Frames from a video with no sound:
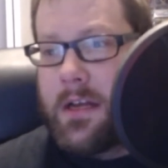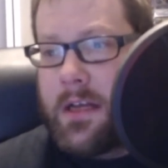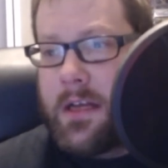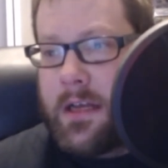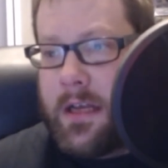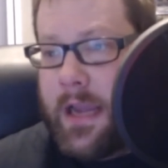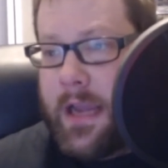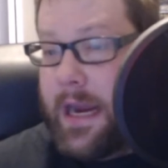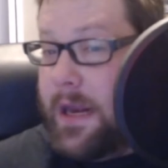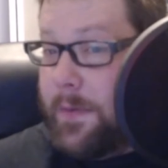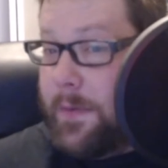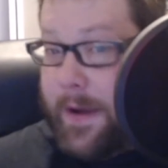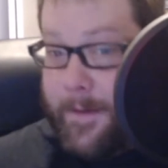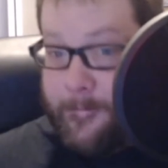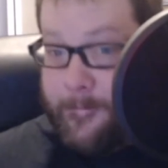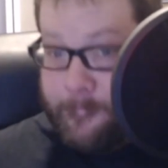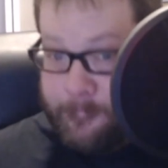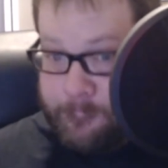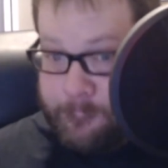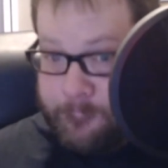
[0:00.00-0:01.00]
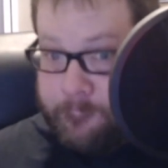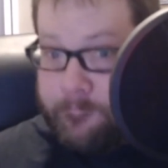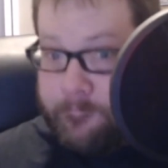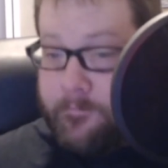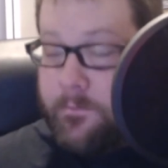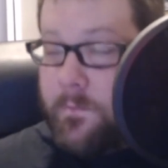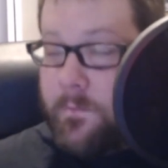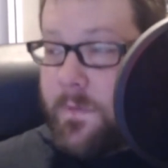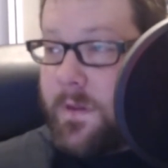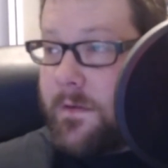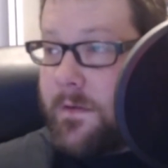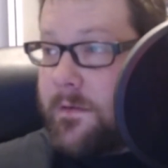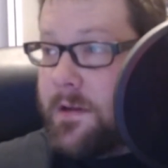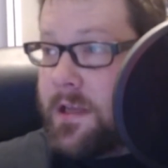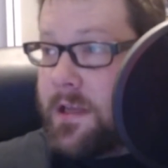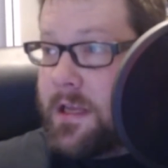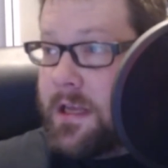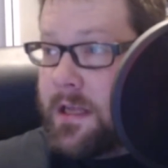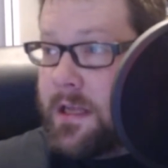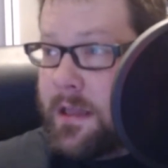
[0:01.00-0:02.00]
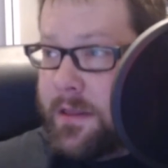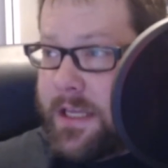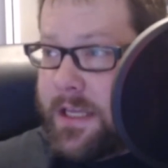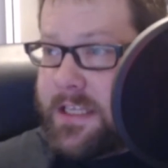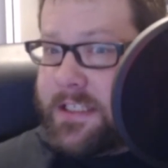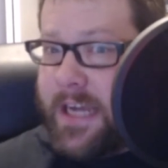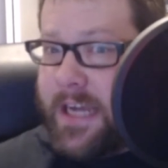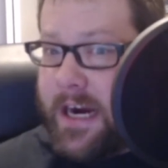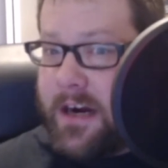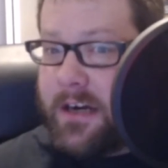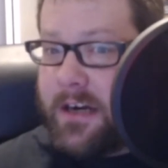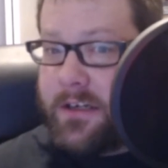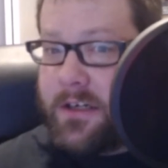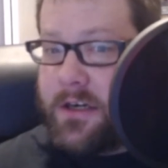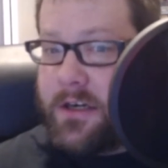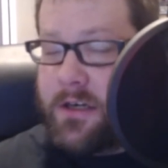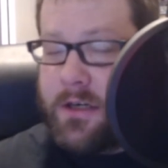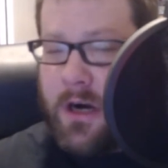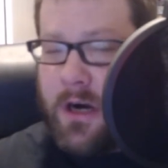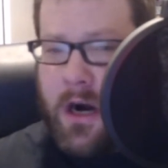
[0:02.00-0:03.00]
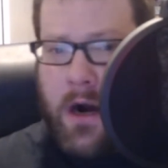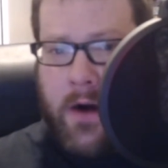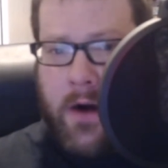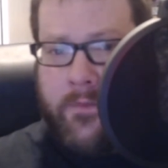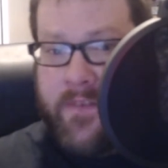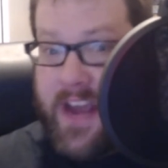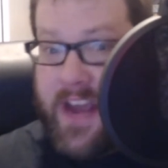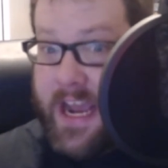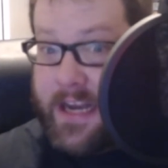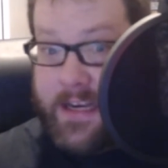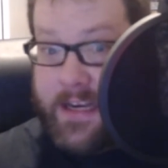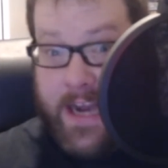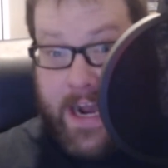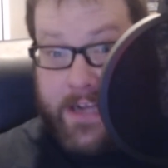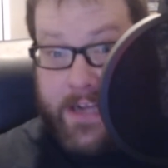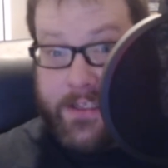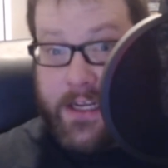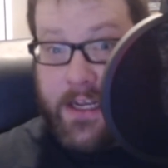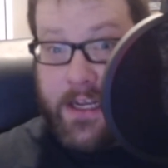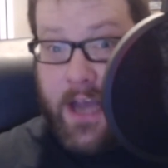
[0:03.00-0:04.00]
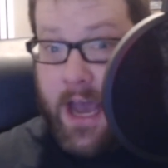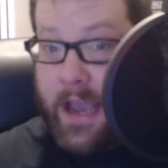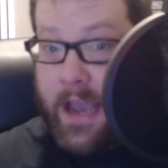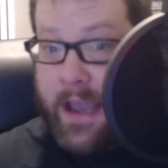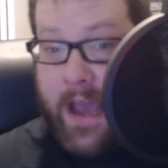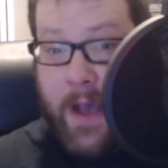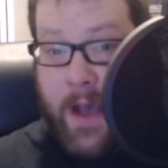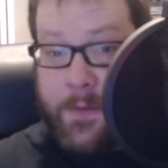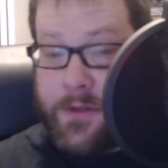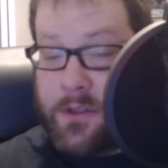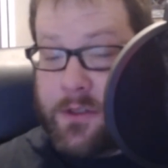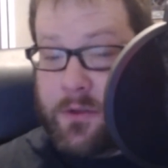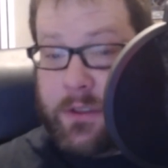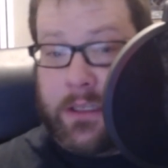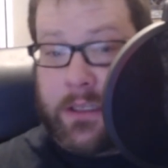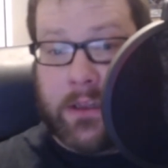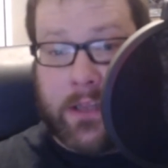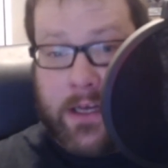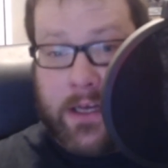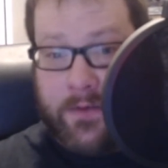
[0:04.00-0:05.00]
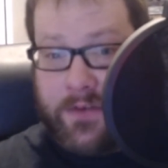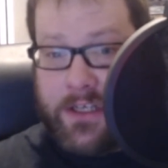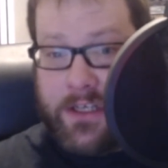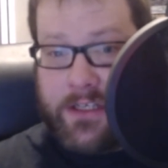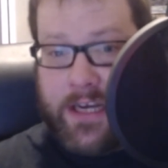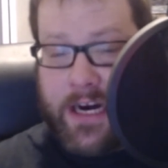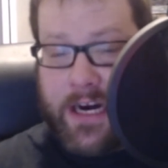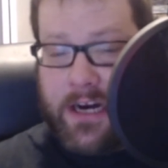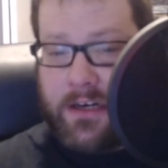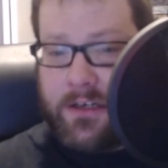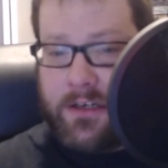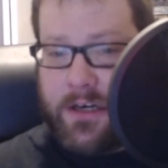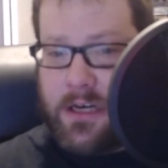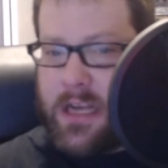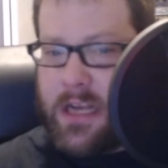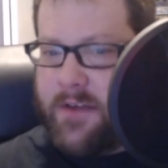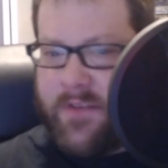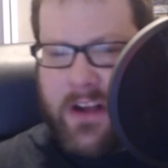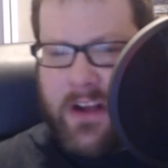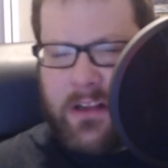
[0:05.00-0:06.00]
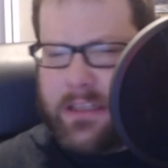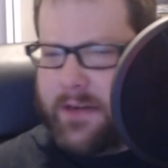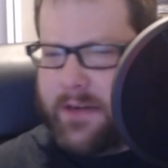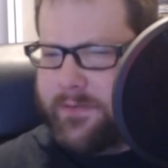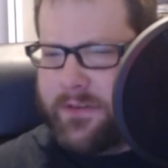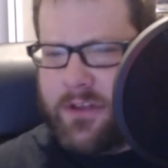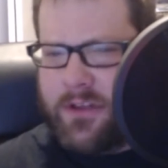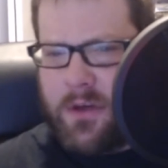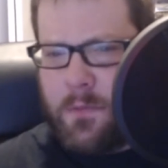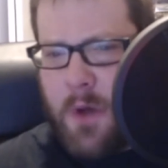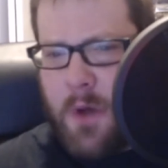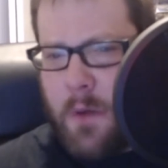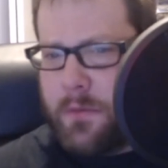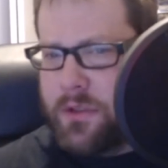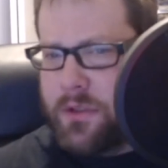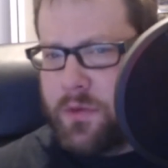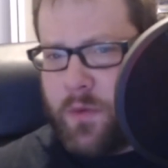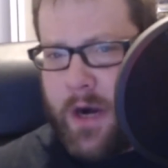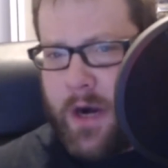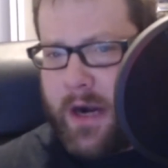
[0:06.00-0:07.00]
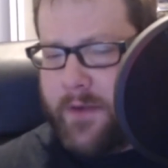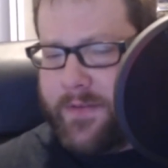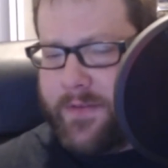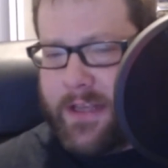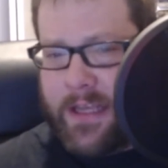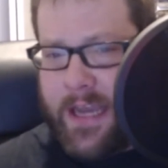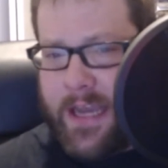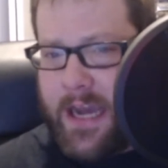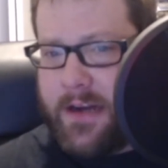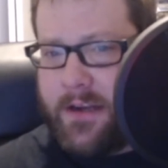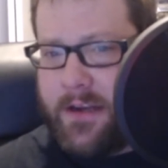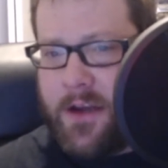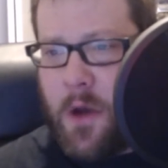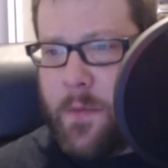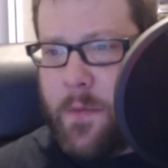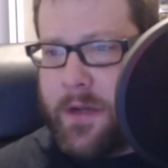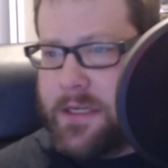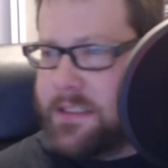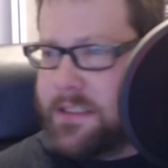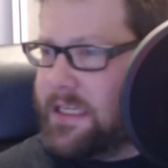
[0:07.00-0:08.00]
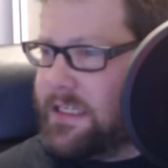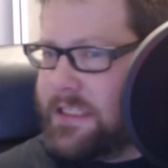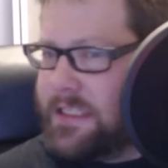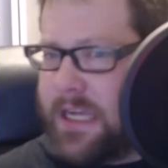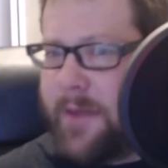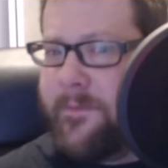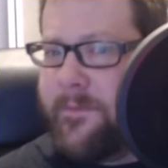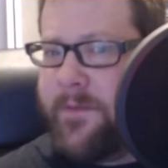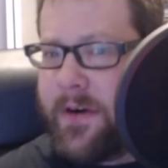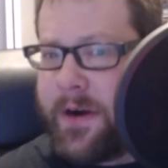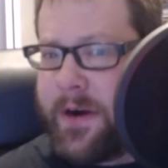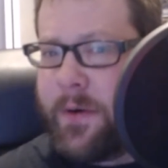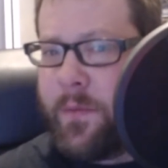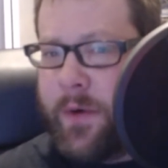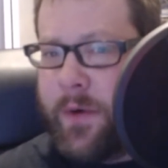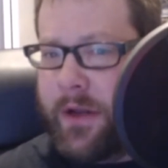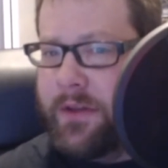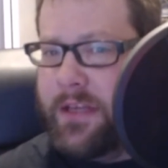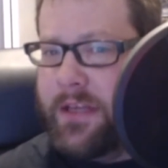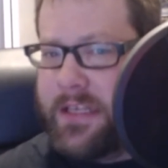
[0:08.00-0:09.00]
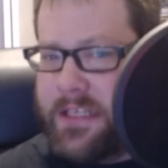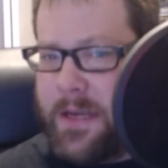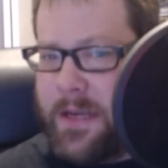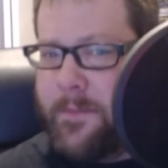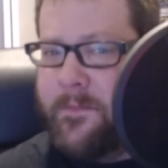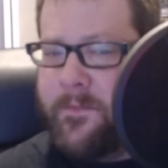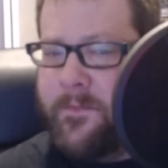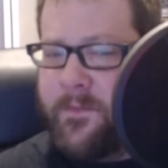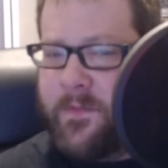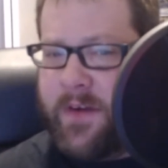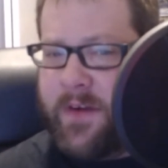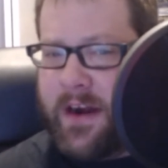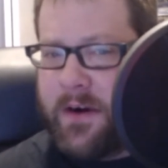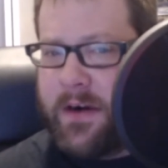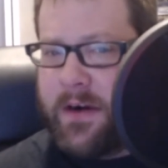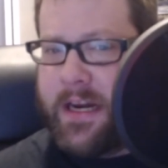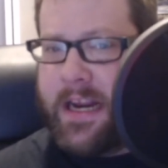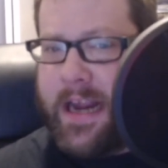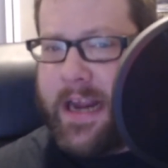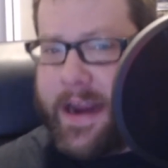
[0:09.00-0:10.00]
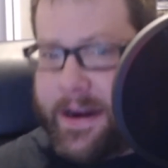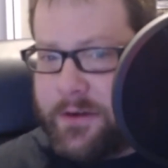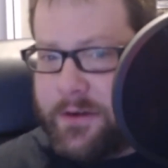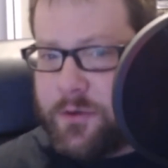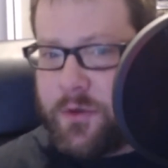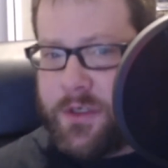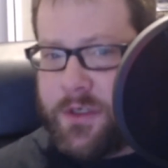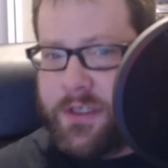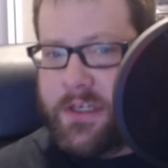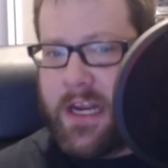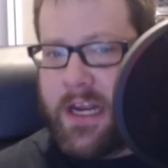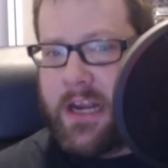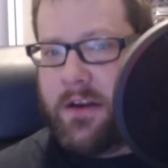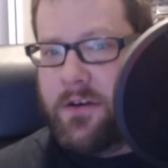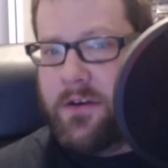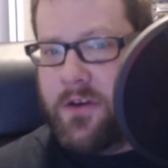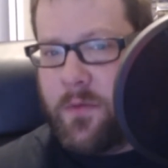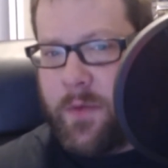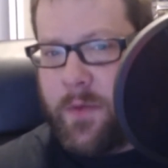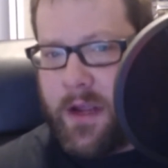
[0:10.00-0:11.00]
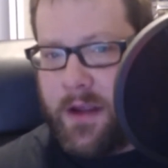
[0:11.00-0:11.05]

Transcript: Anyway, these characters are fantastic. I absolutely love these characters. I fell in love with them almost right off the get-go because they seem very real. They seem very interesting to me.